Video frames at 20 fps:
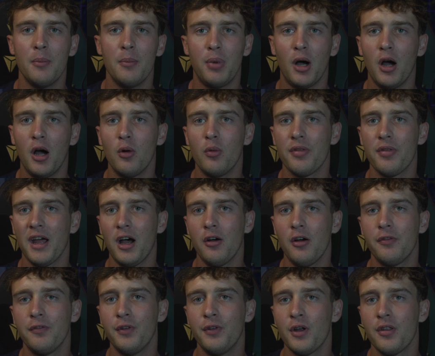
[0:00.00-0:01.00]
But
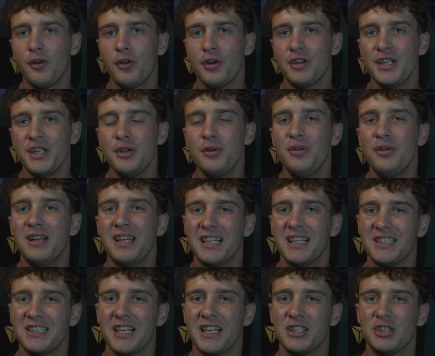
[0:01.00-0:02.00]
without further ado,
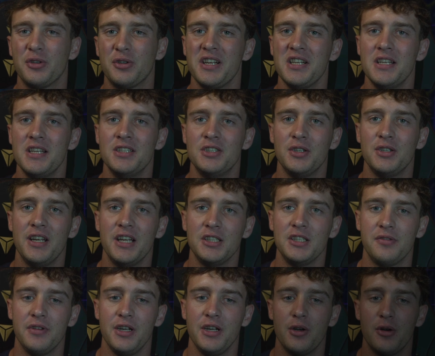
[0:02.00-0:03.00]
let's get straight into
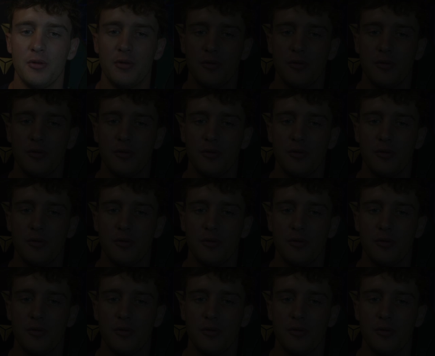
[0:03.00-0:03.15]
today's video.